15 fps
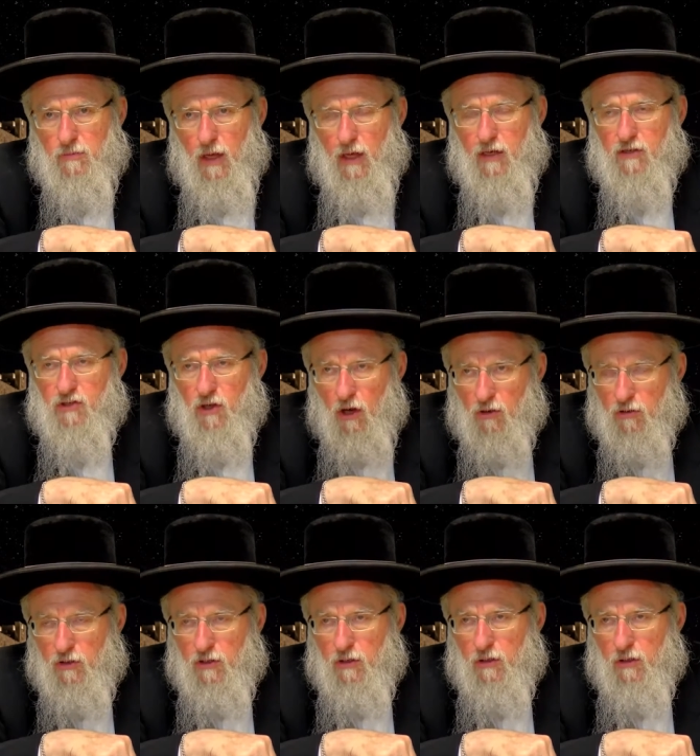And it's
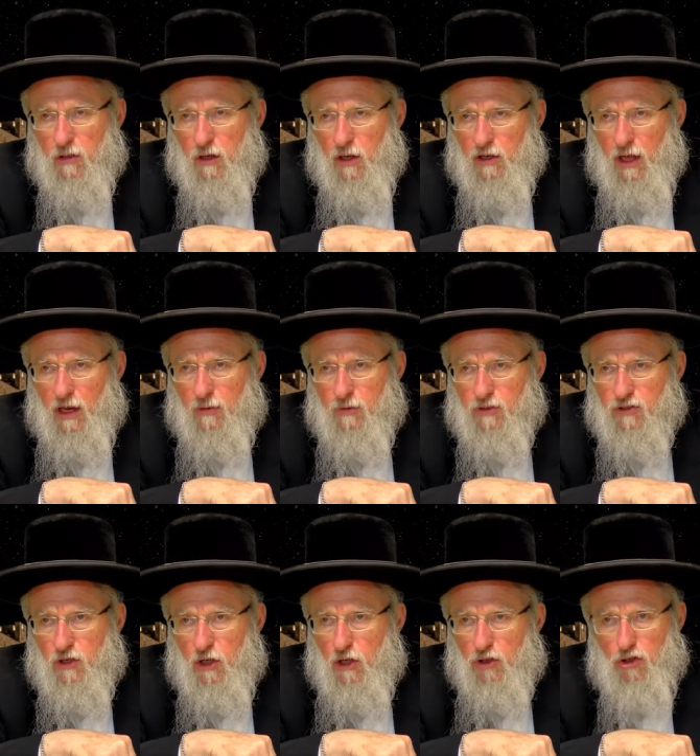utterly
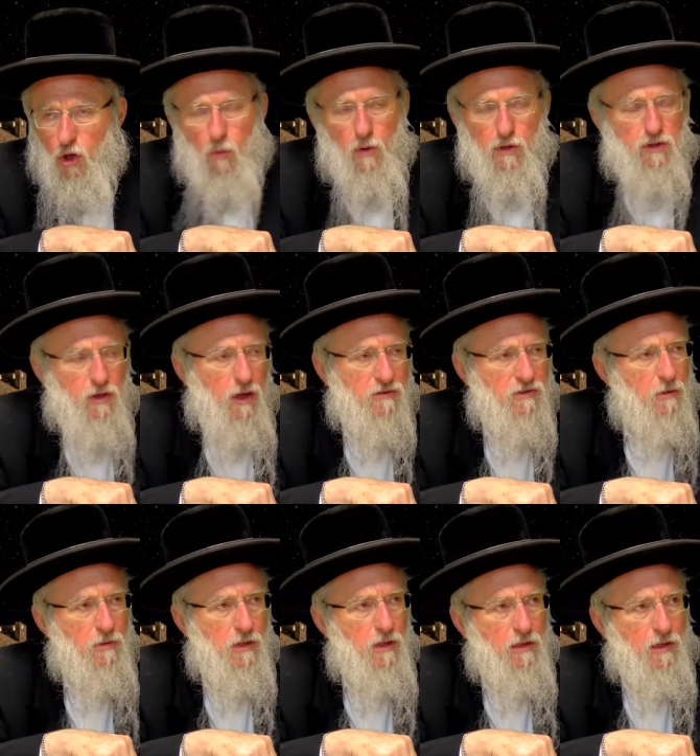anonymous. Nowhere do you have
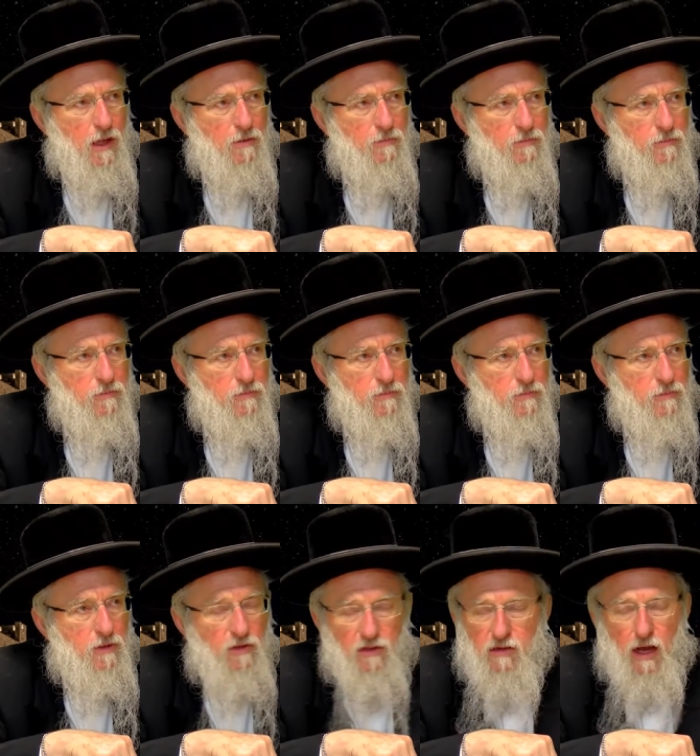something like that.
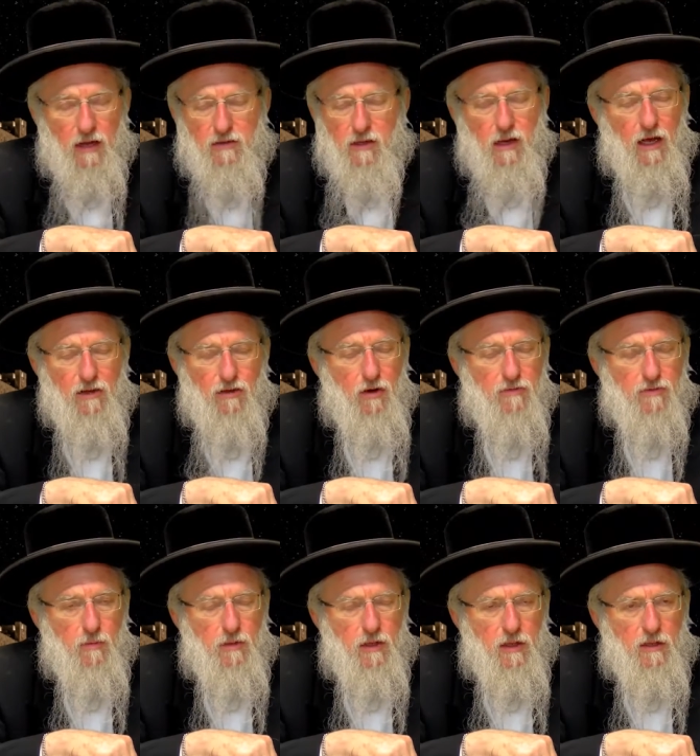In the entire Tanakh, you don't have
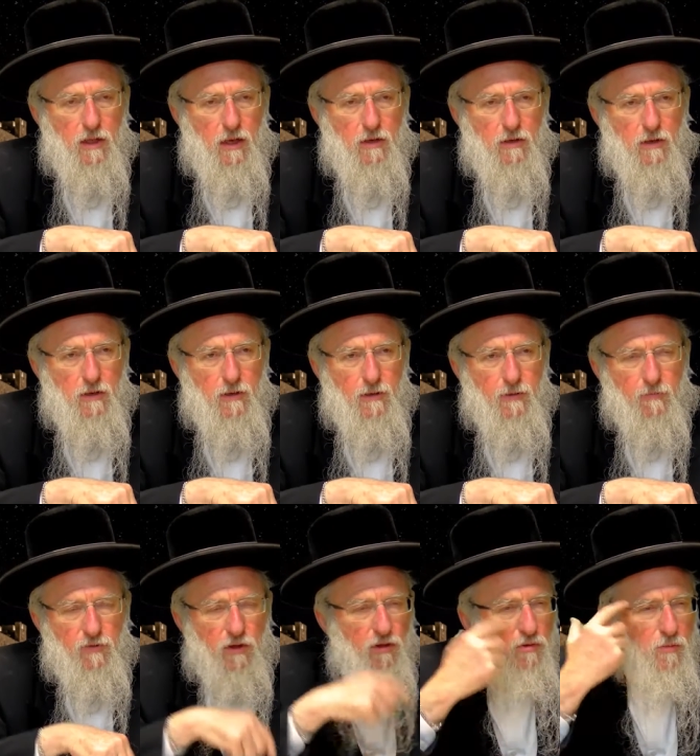something like that.
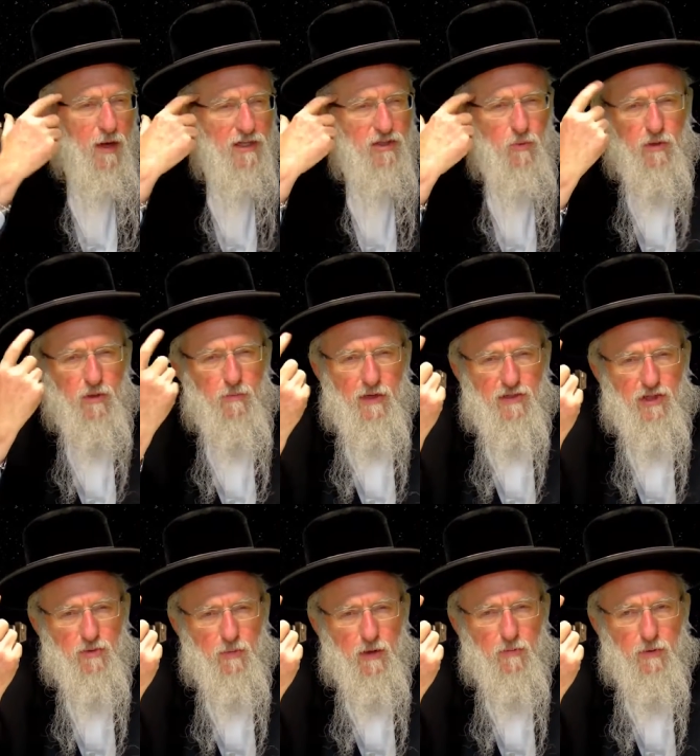Can you imagine what the
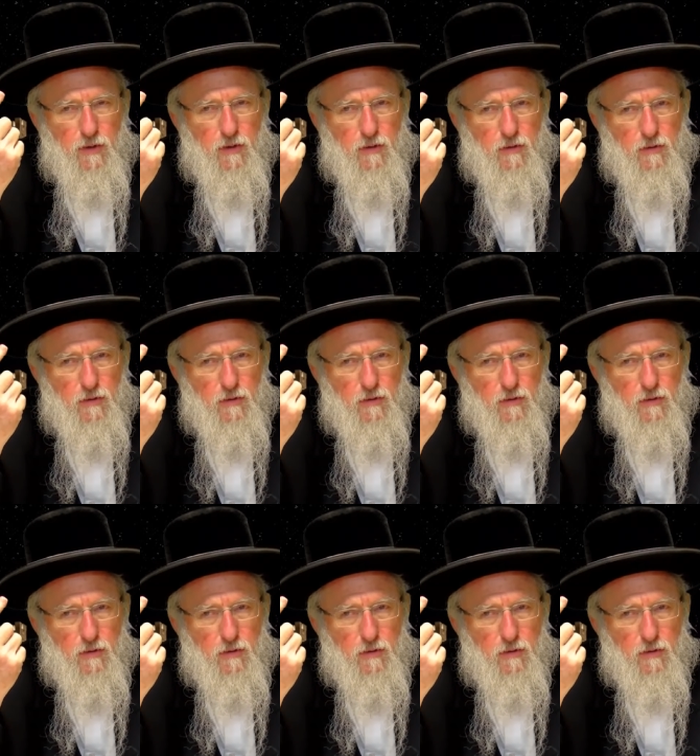message might be?